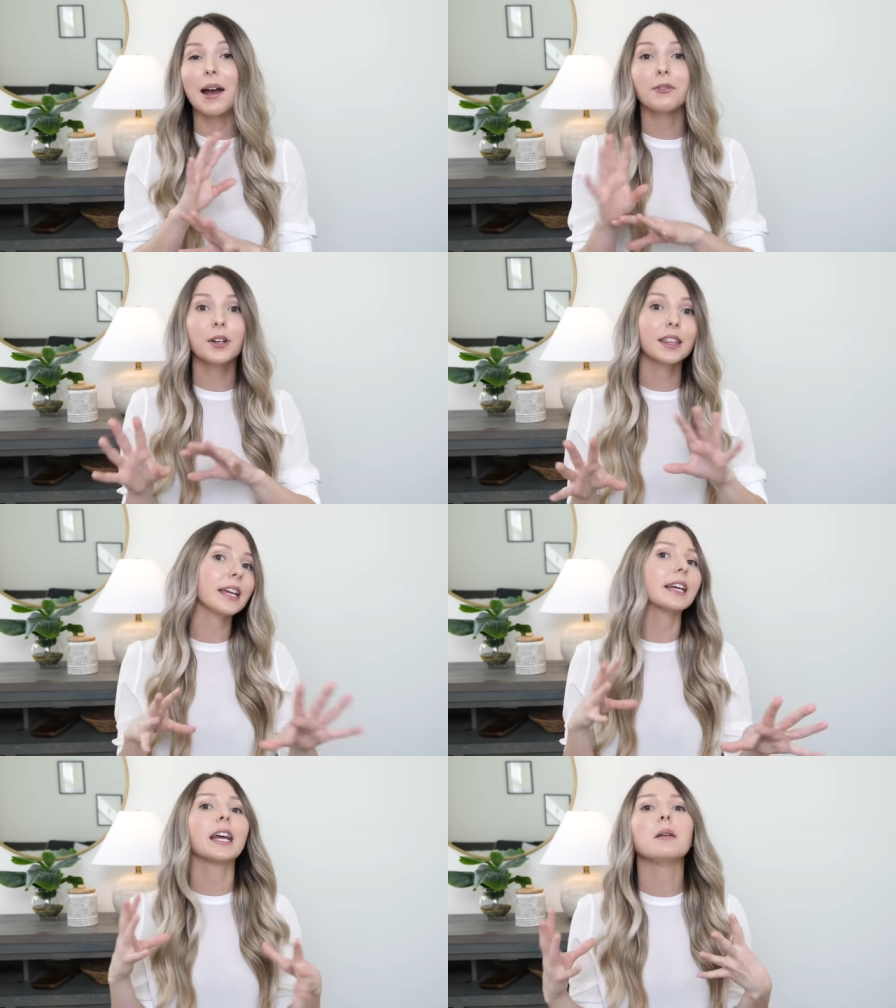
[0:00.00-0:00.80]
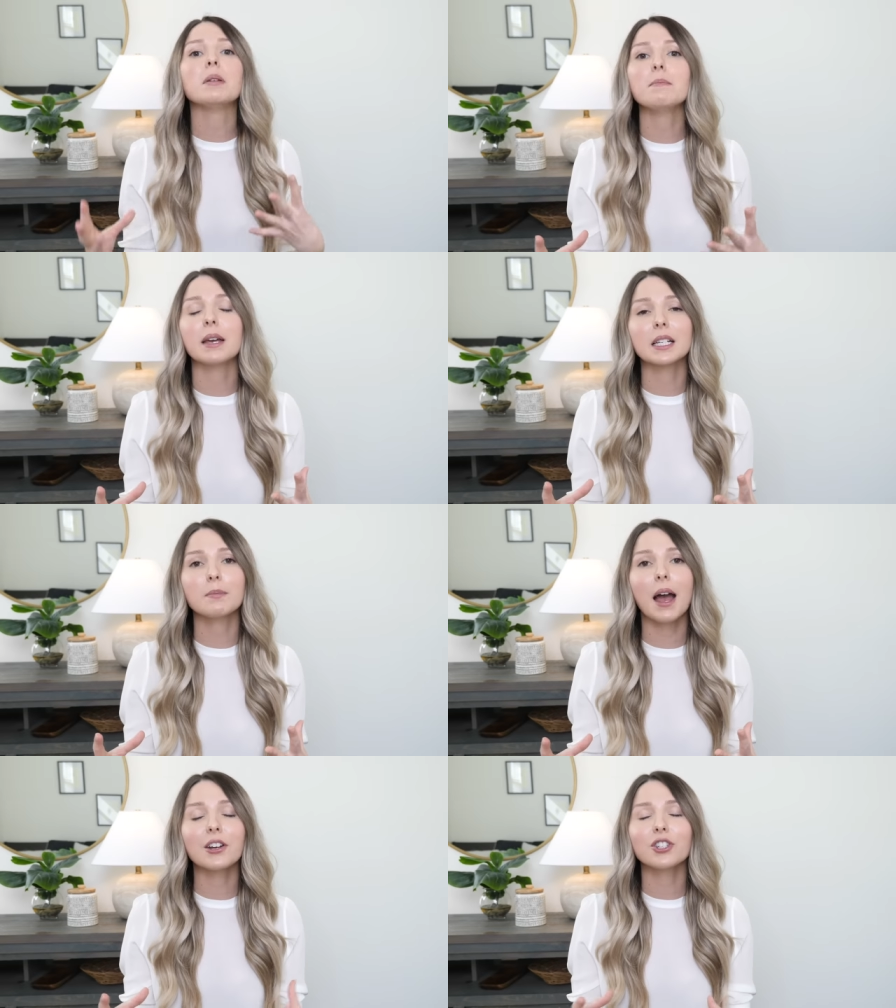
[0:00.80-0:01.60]
Everything can be mix
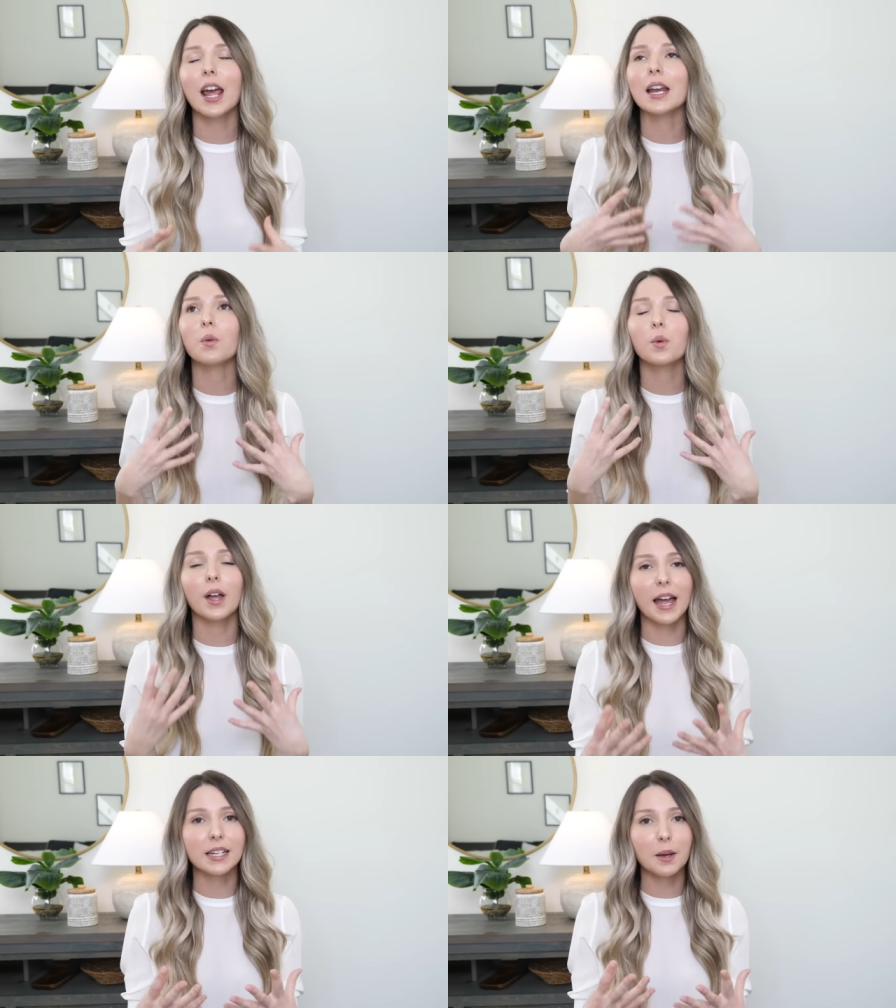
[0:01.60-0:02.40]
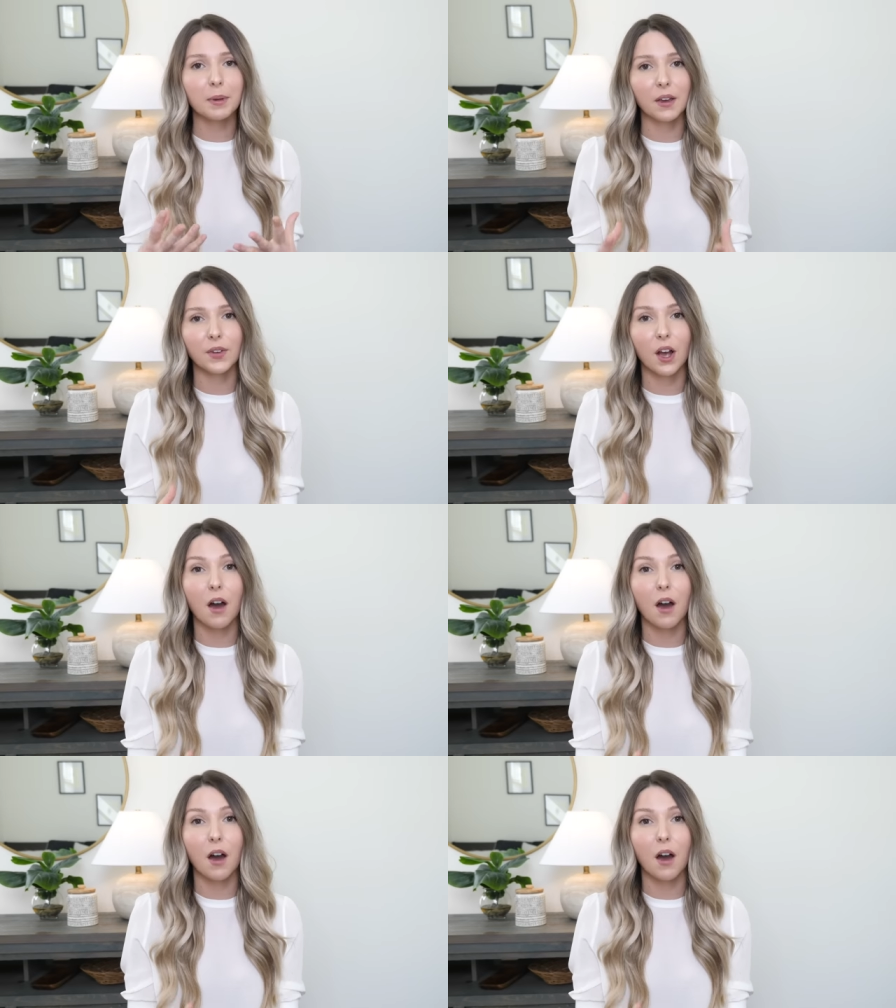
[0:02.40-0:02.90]
matched and it will end up giving